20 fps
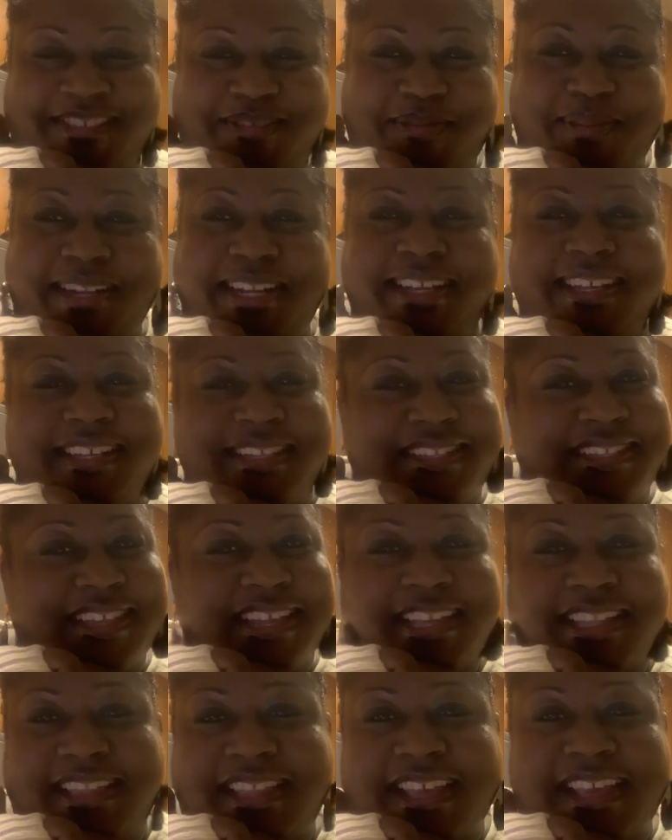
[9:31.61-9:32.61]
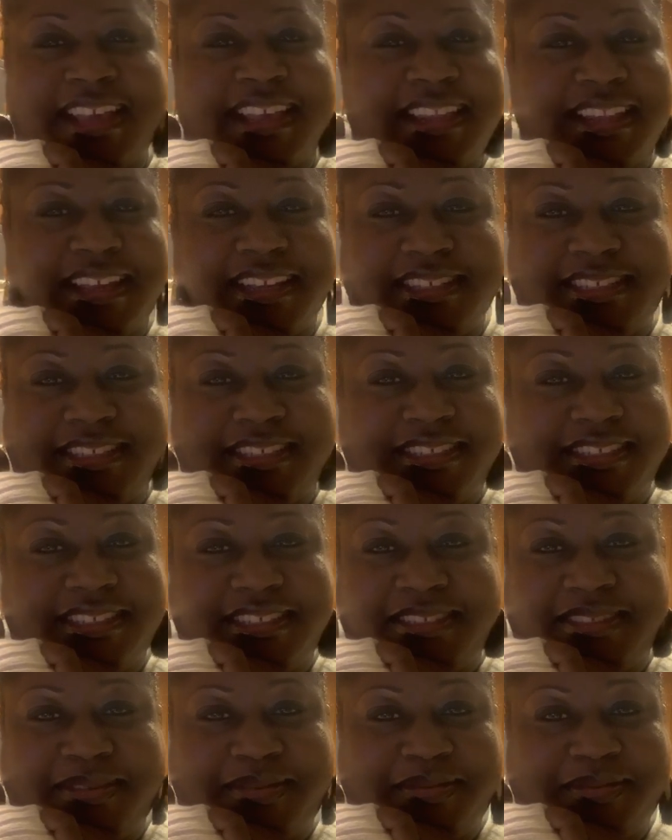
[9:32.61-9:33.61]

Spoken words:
When it gets like that, like just